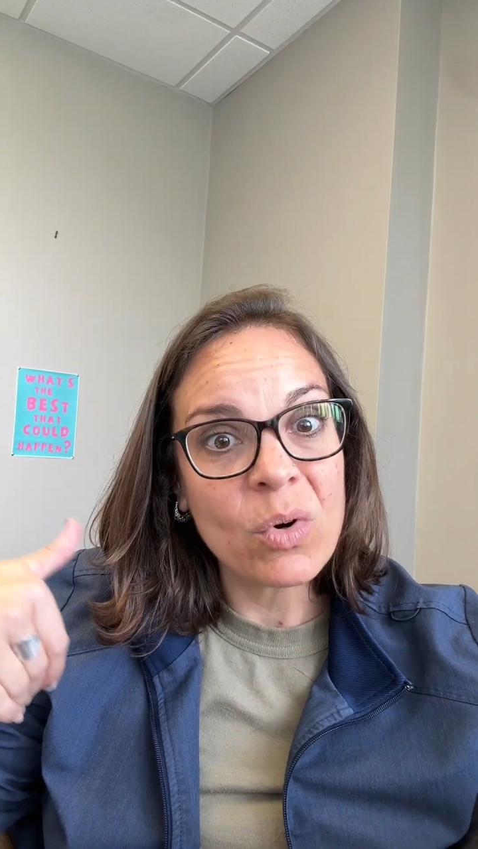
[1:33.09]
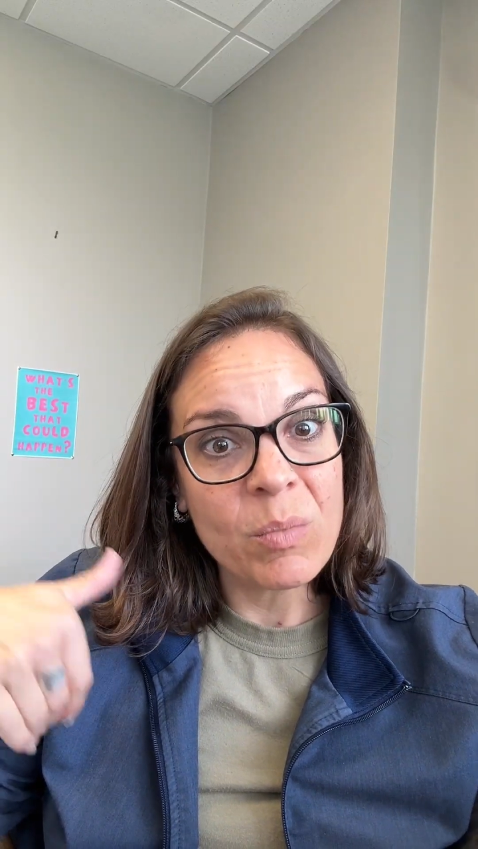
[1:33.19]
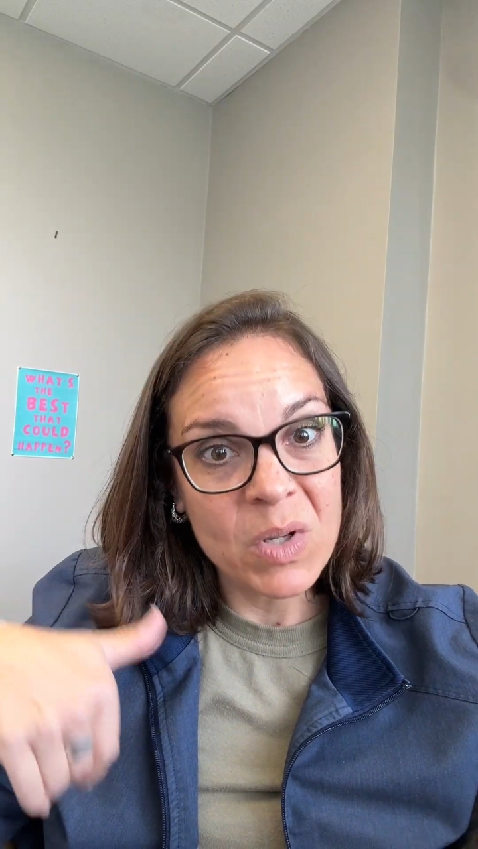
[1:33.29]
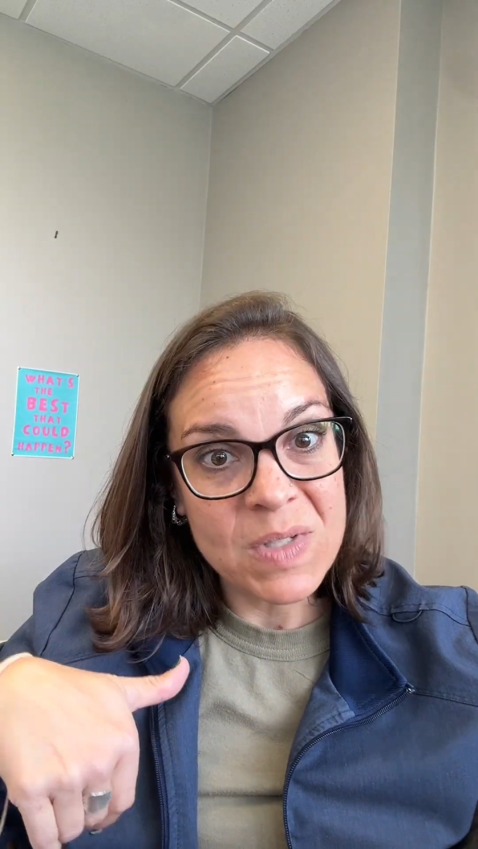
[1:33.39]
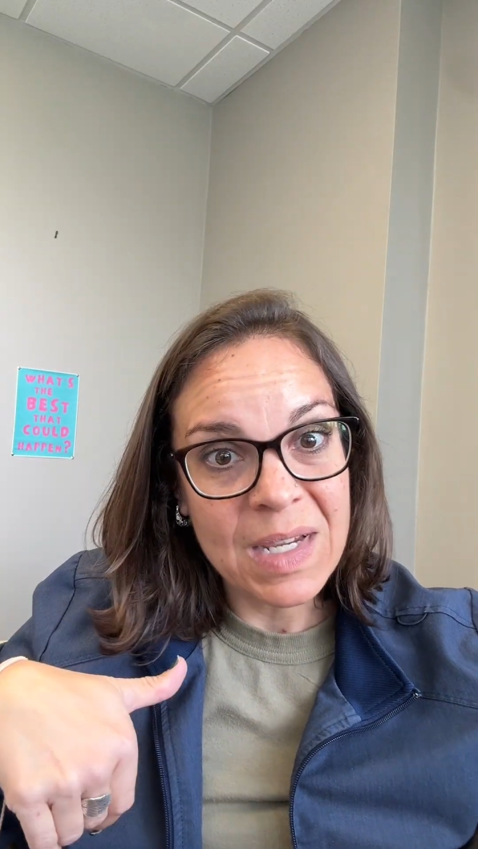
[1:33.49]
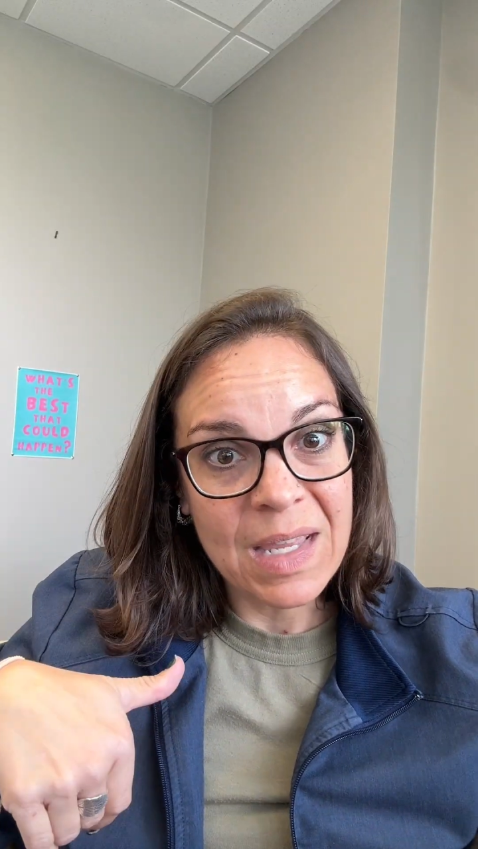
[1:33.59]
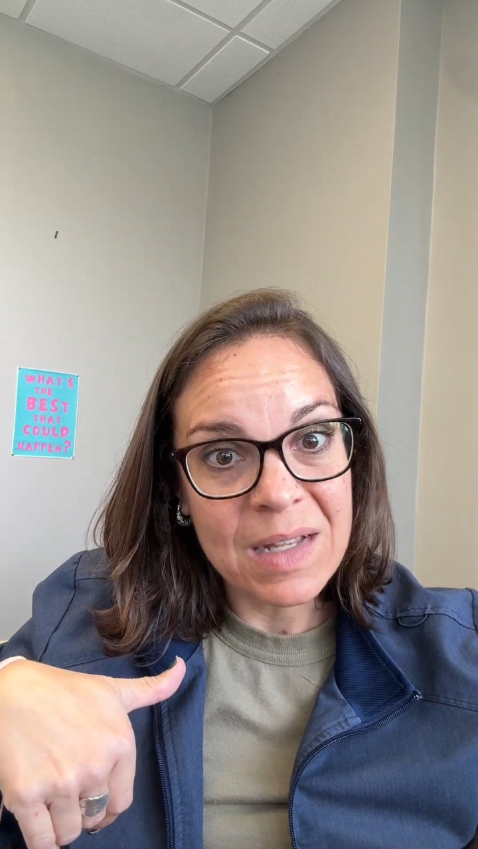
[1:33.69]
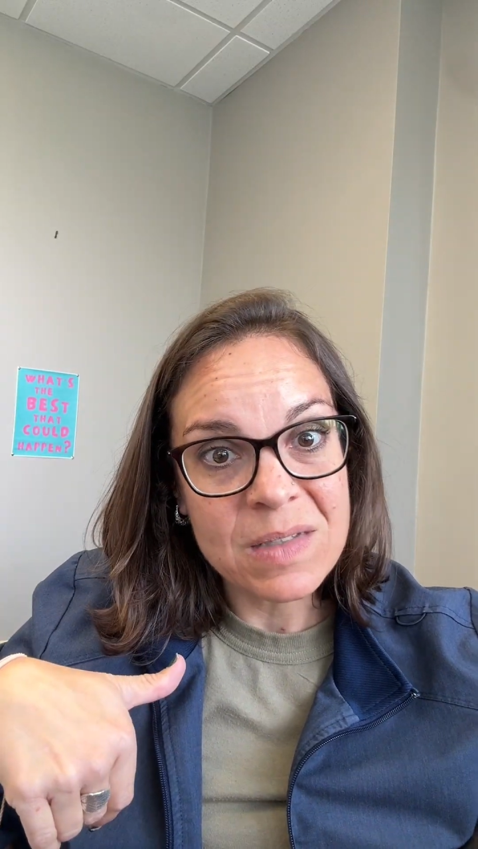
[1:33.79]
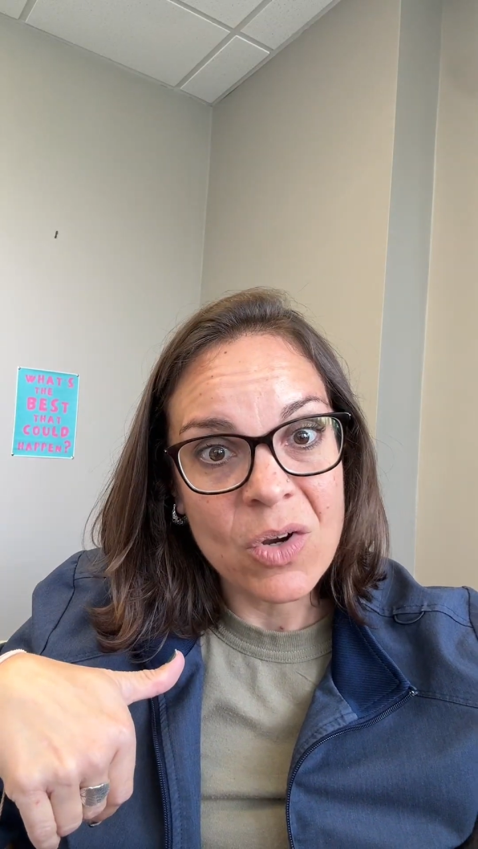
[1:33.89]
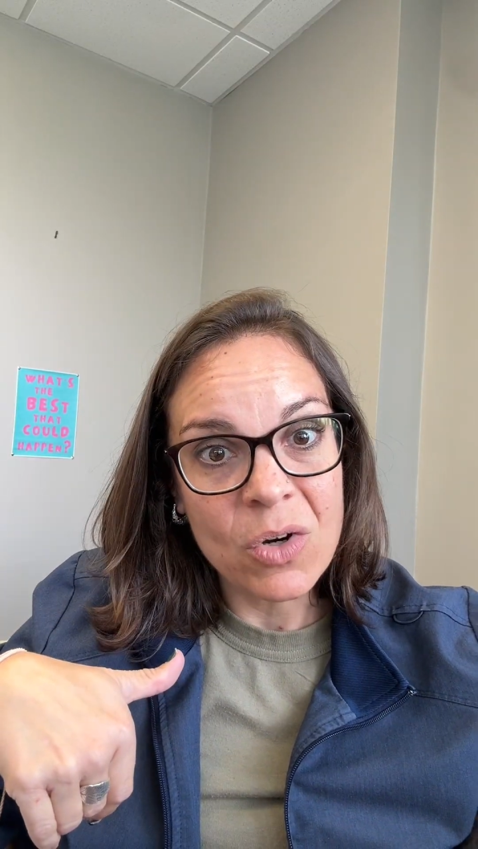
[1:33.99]

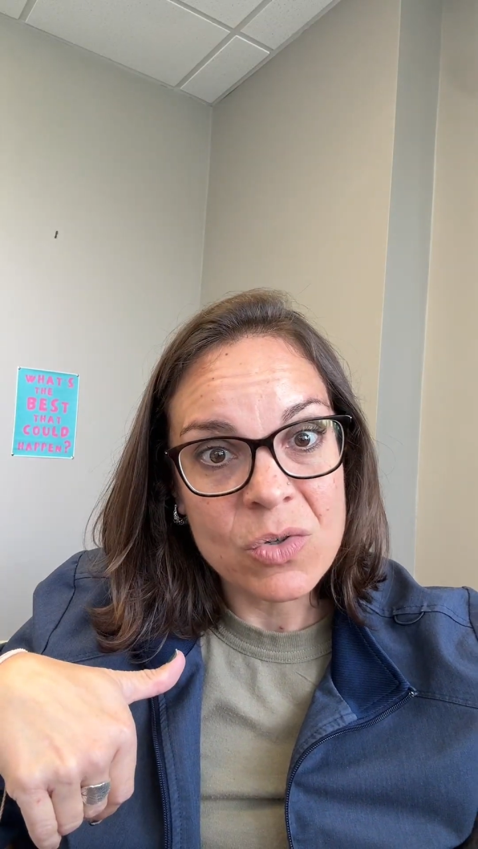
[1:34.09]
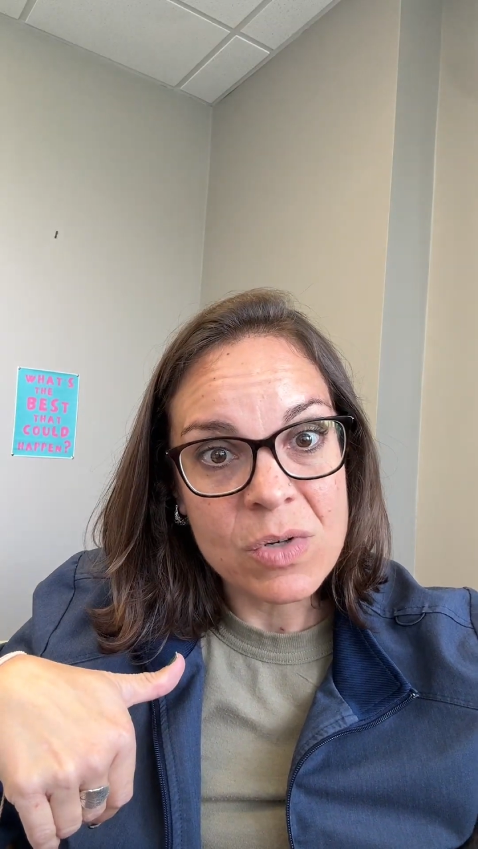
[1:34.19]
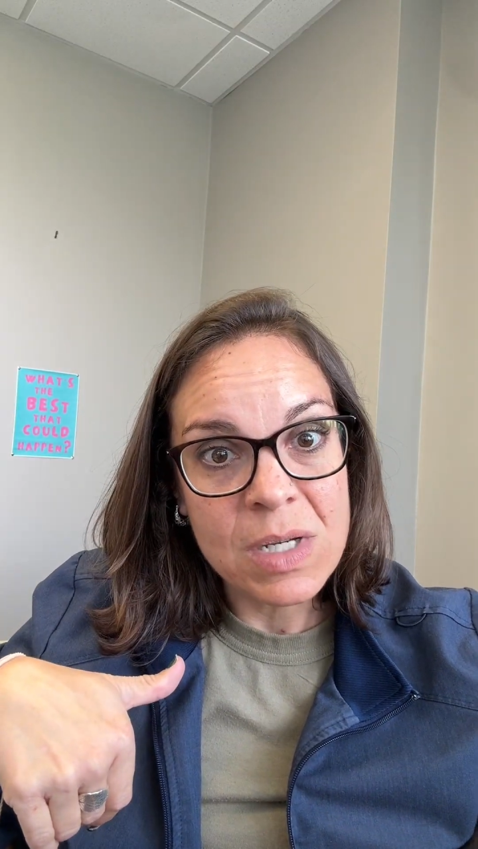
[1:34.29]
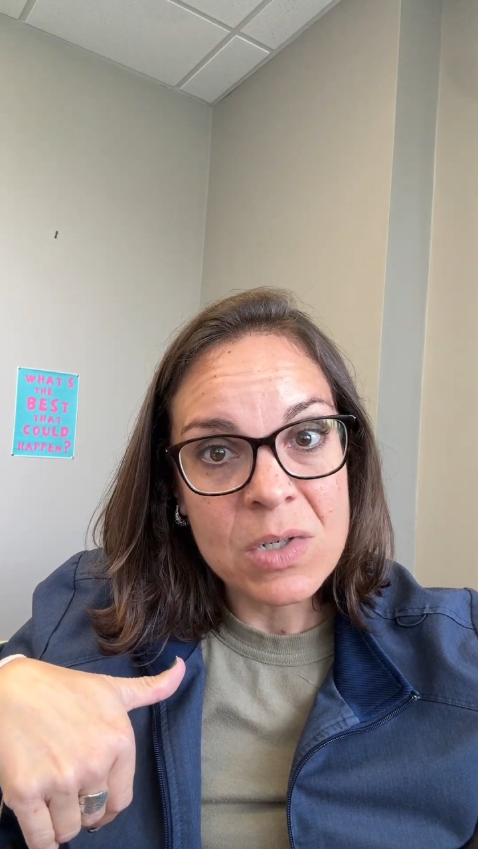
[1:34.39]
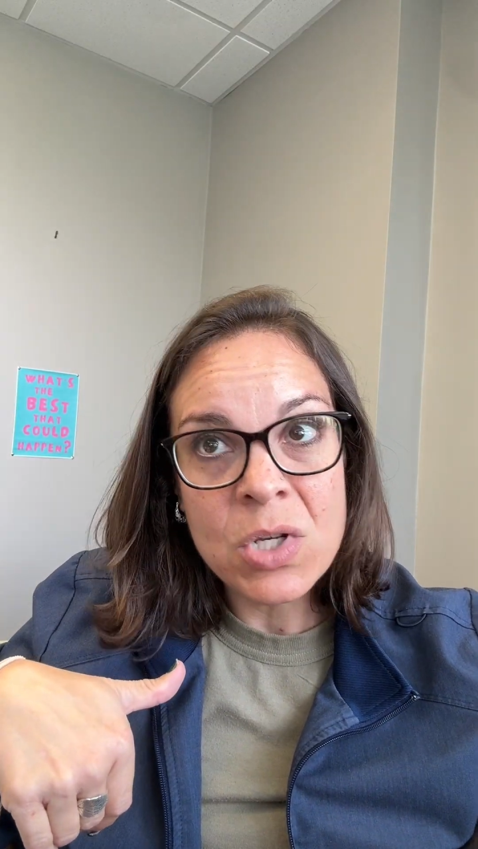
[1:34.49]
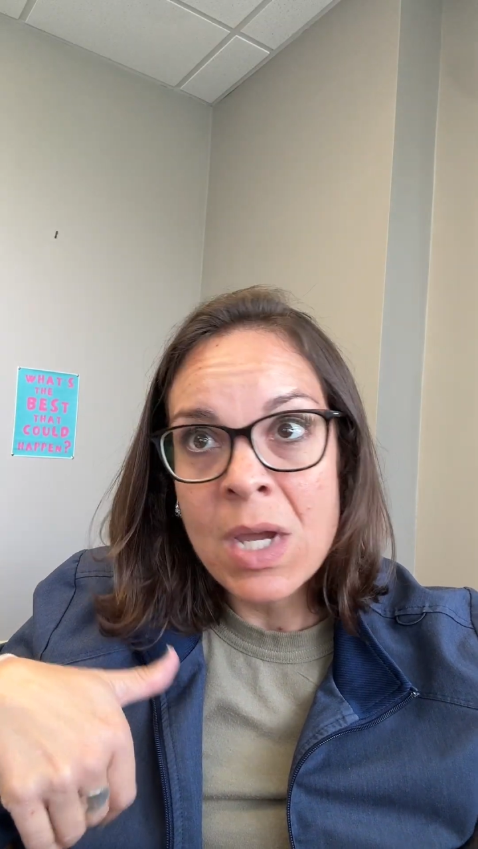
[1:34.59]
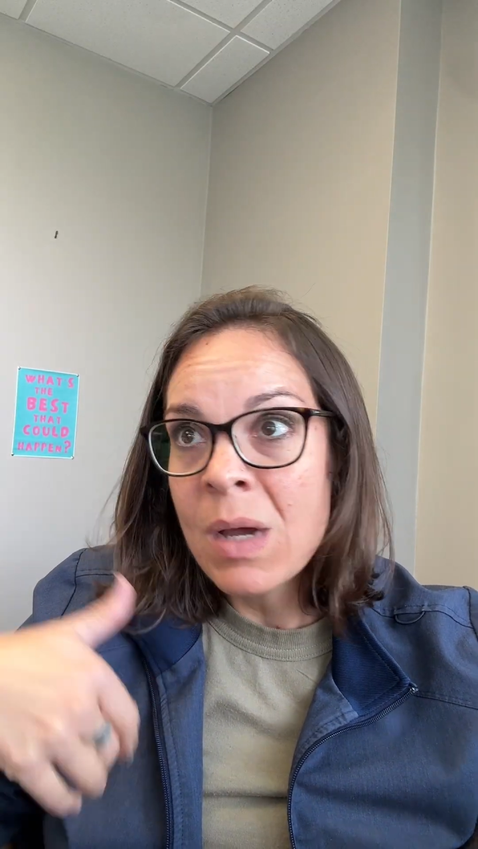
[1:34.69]
multi-gas cartridge,